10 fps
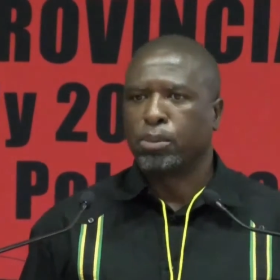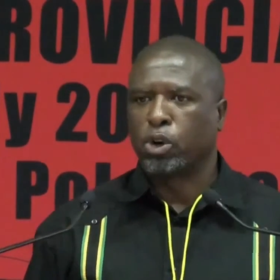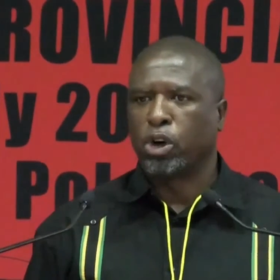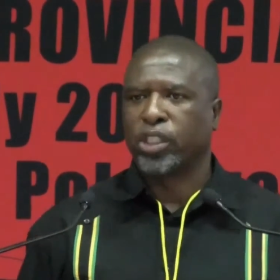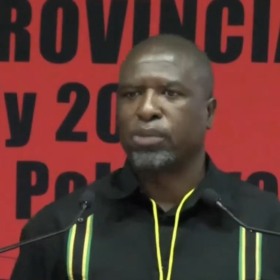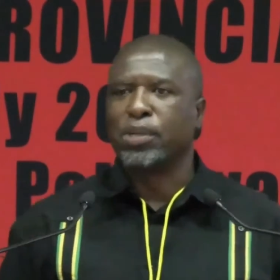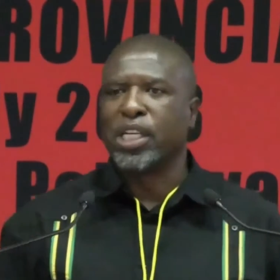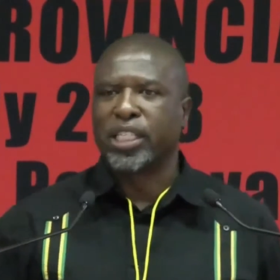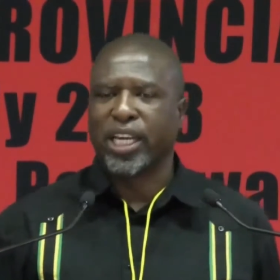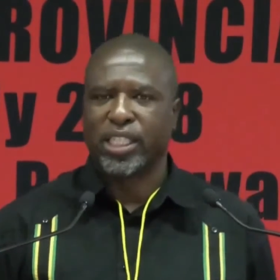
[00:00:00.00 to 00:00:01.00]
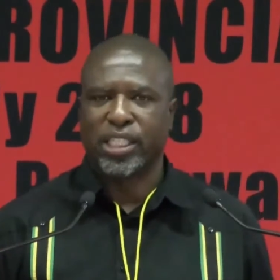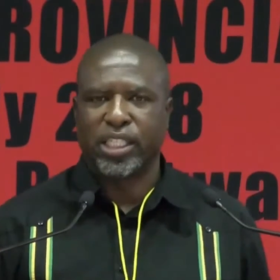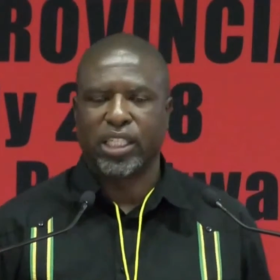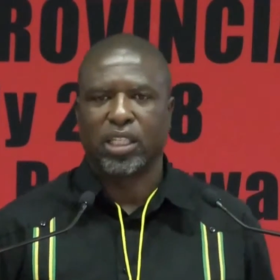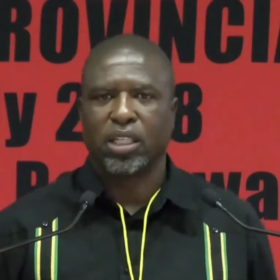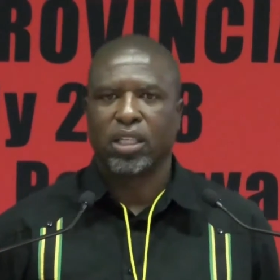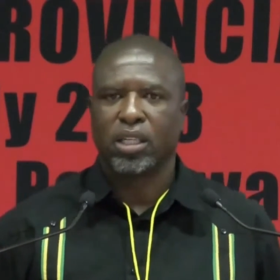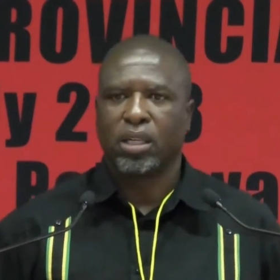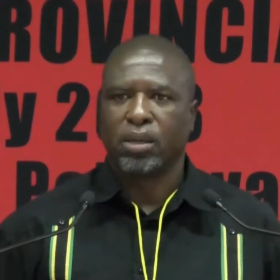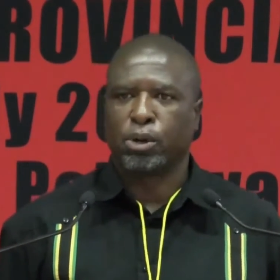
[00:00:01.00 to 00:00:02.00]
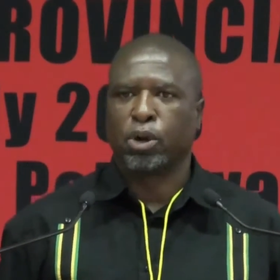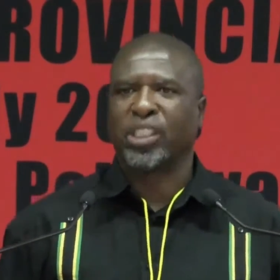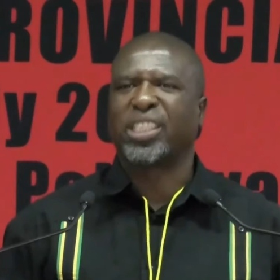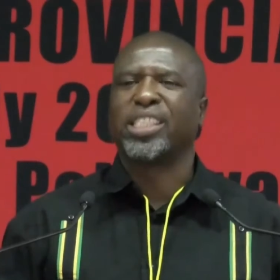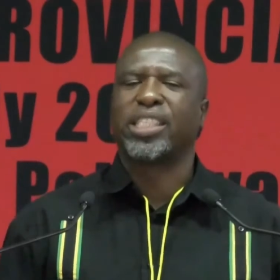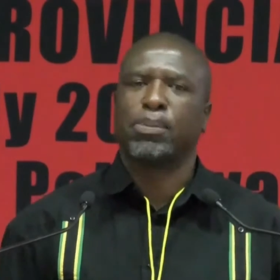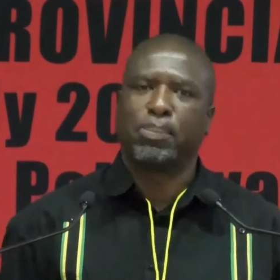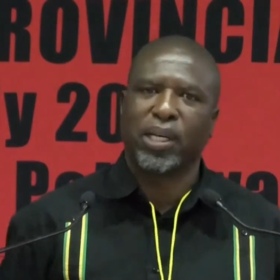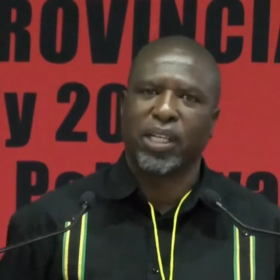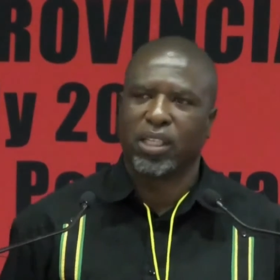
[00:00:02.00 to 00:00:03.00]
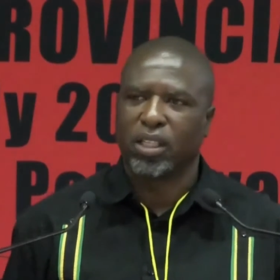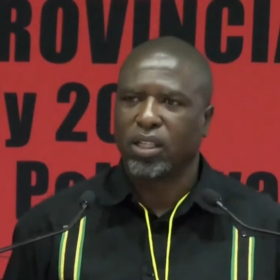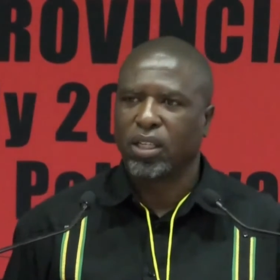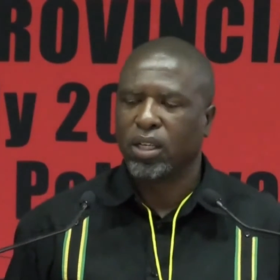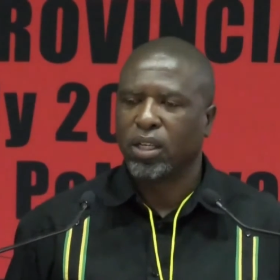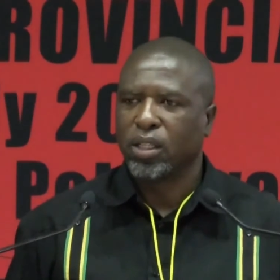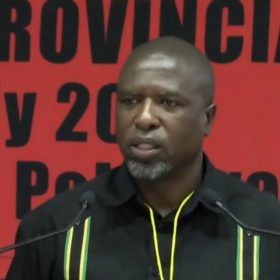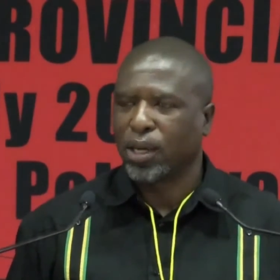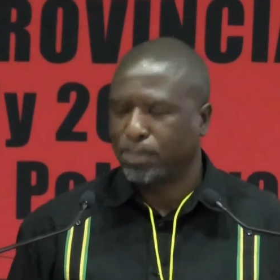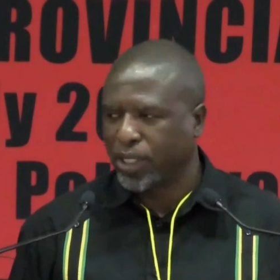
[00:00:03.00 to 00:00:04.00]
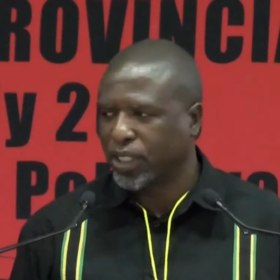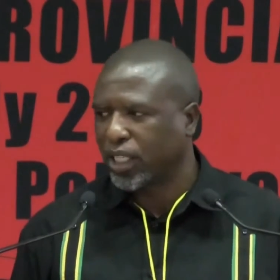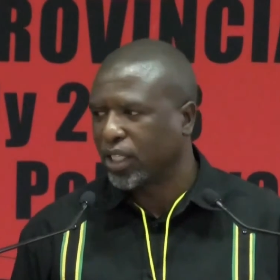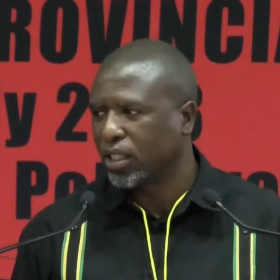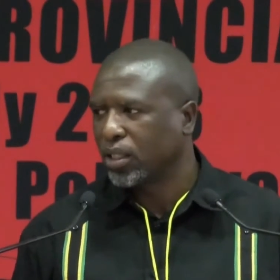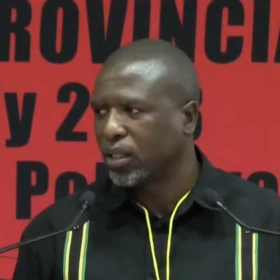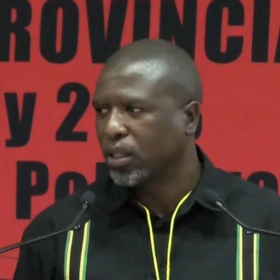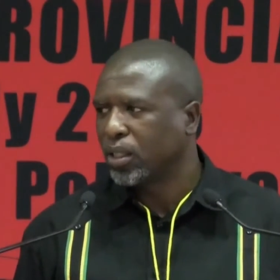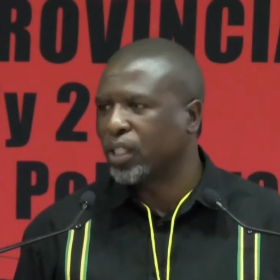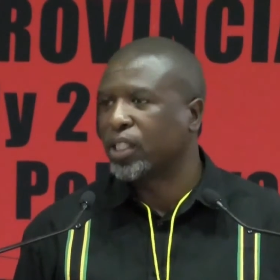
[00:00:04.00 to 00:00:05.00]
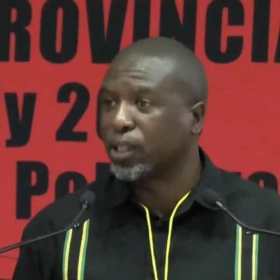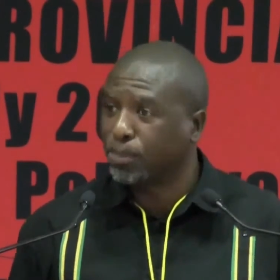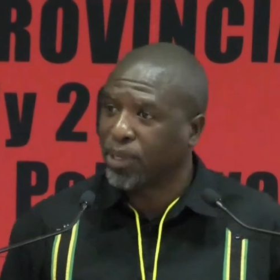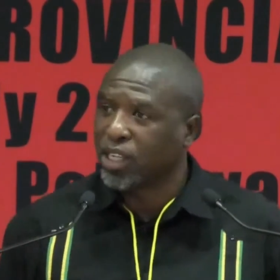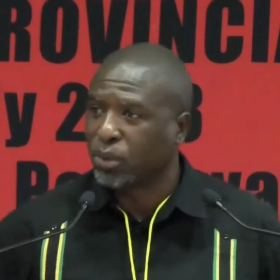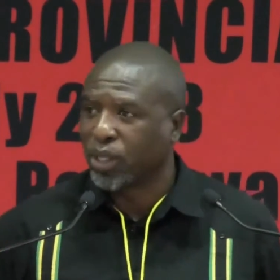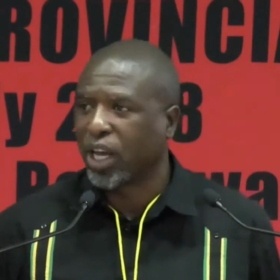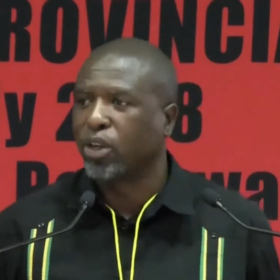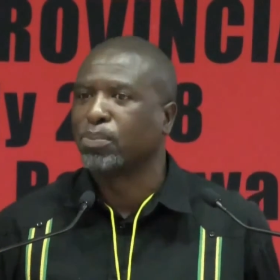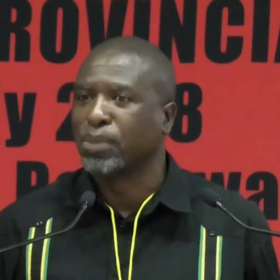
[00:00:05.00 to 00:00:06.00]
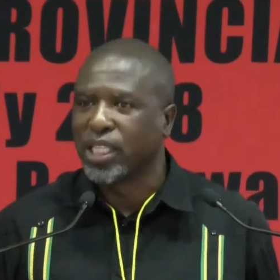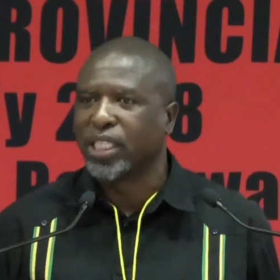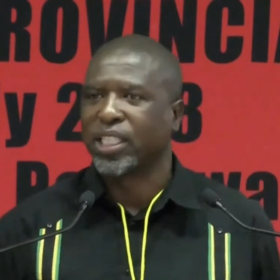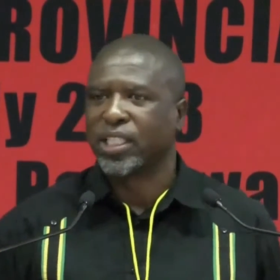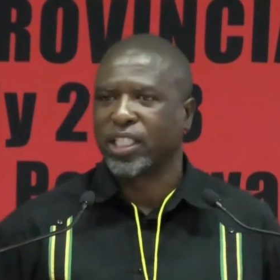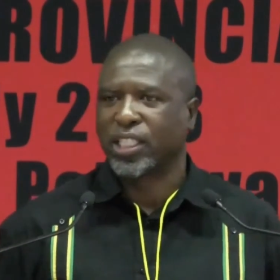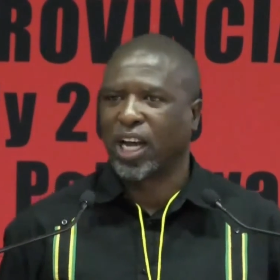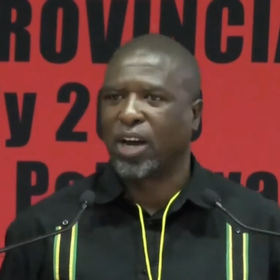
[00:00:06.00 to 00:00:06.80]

Because militancy, because discipline, Chairperson, discipline without militancy is